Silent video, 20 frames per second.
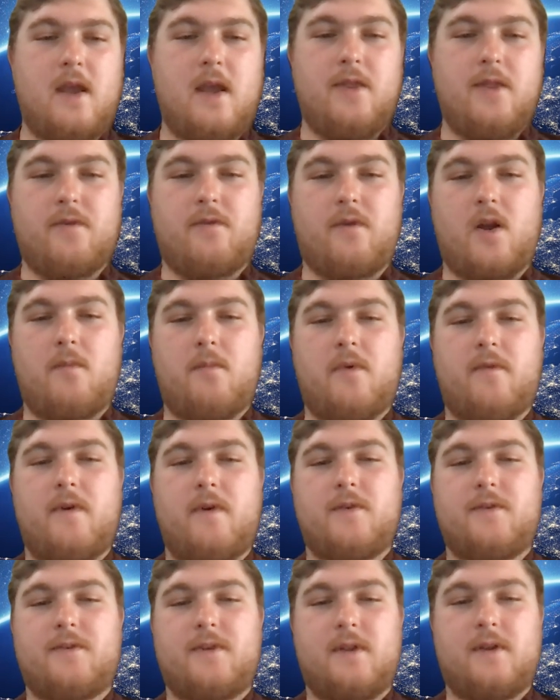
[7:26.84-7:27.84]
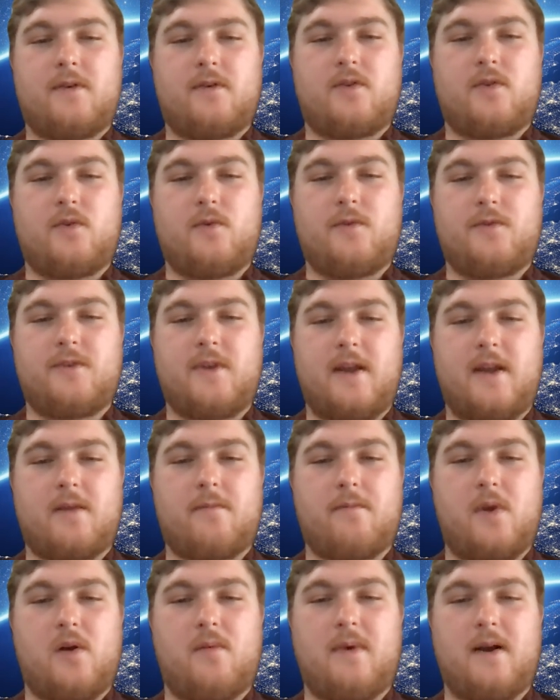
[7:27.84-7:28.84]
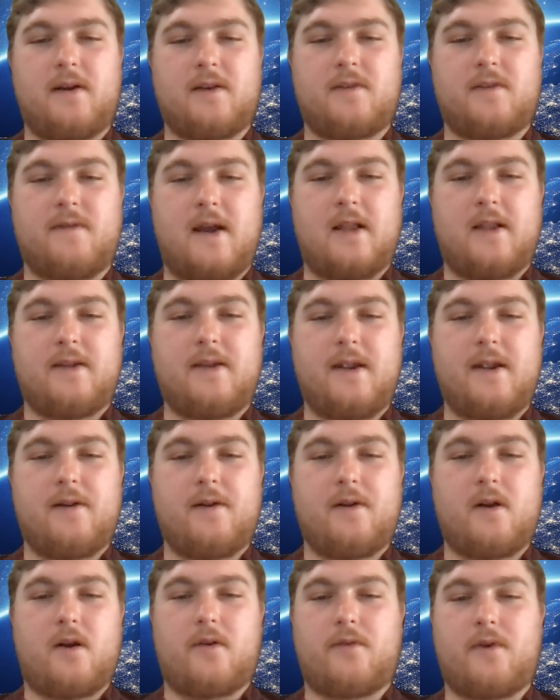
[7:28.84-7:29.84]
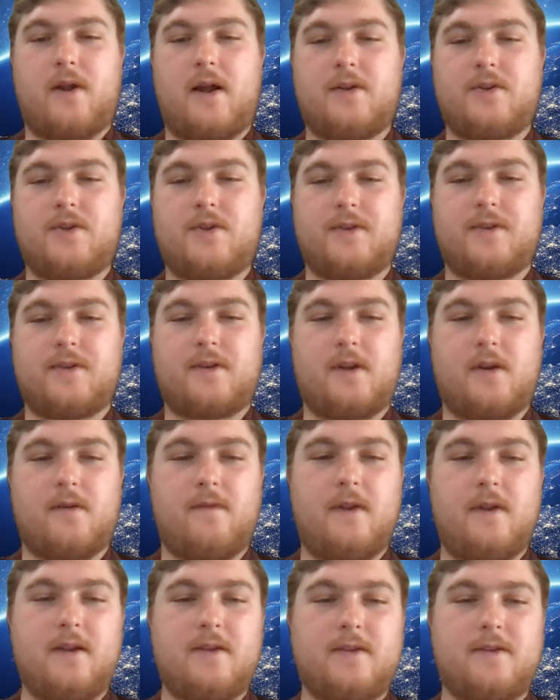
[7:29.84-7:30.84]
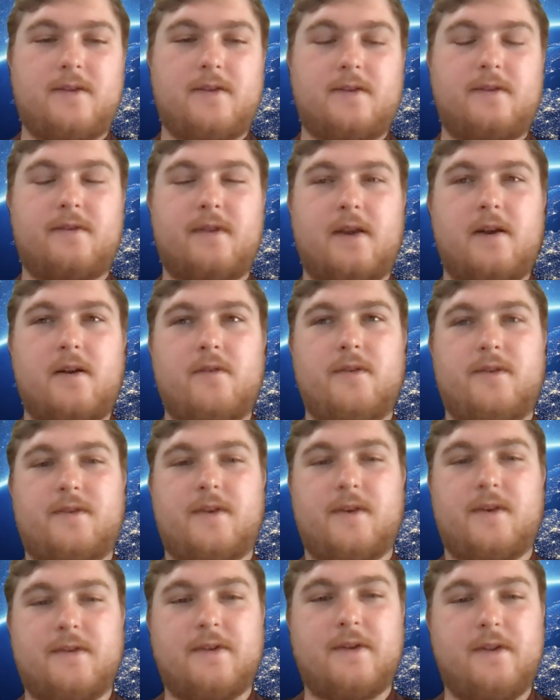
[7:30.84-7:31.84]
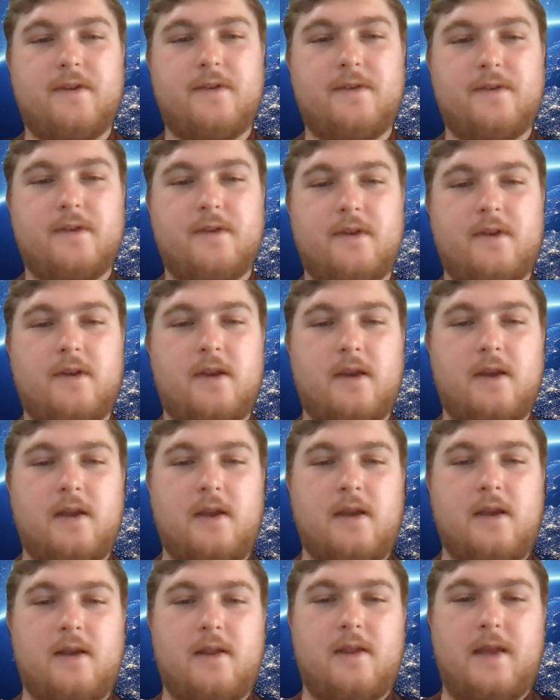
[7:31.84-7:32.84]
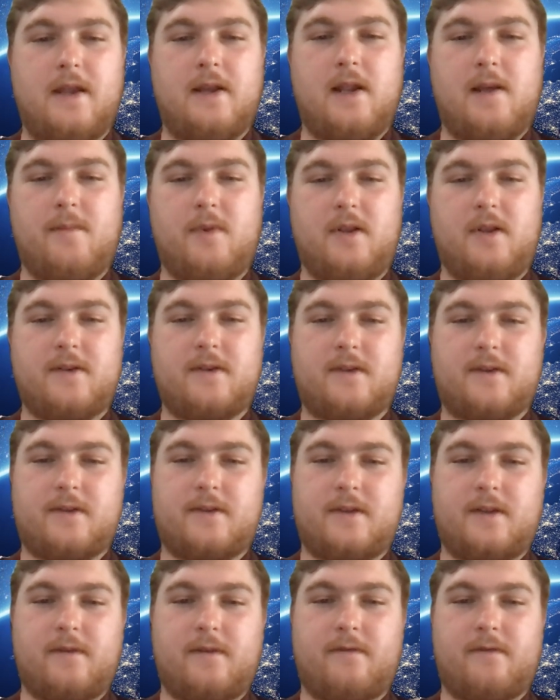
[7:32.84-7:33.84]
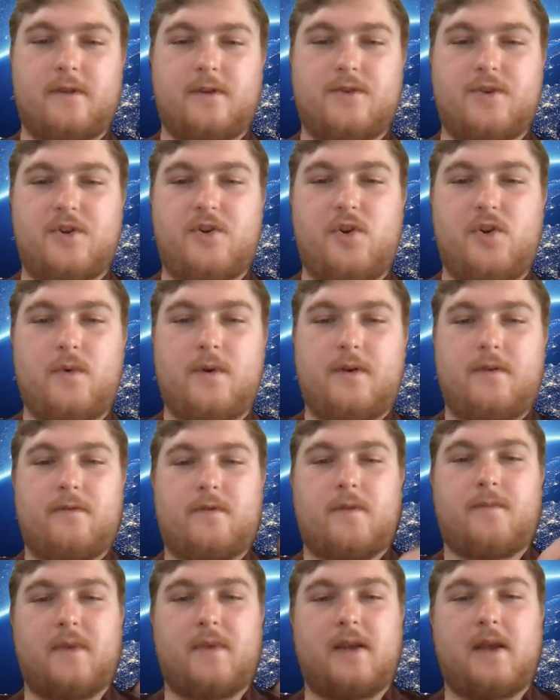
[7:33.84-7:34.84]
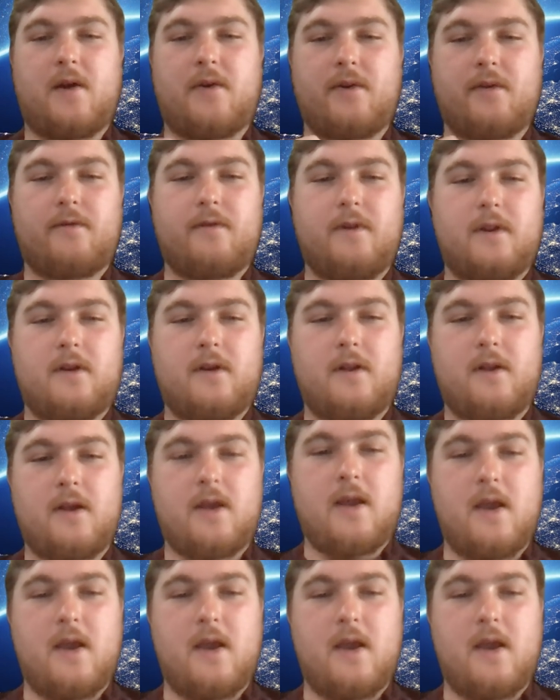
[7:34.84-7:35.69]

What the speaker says: in the realm of OSINT, tools like Mailbox Validator are not just conveniences, they are necessities. They enable us to sift the genuine from the counterfeit,